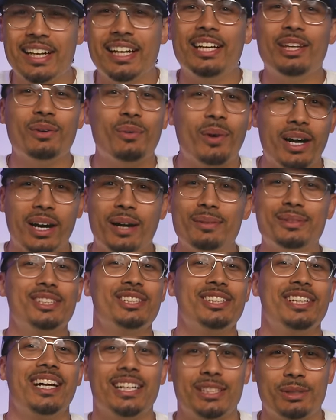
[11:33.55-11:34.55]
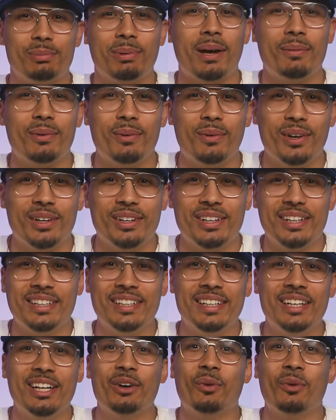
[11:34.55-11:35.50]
Either way, I'm sure you guys are probably wondering